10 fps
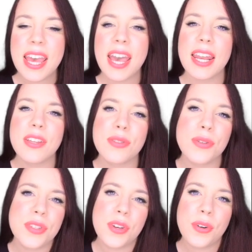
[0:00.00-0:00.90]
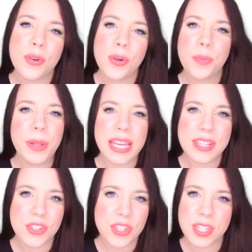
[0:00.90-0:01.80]
And it's also a cool
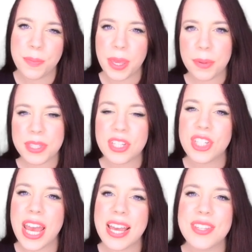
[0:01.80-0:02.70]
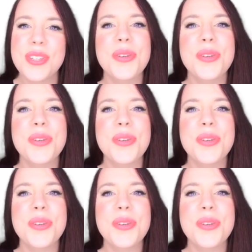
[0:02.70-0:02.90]
place just to be able to chat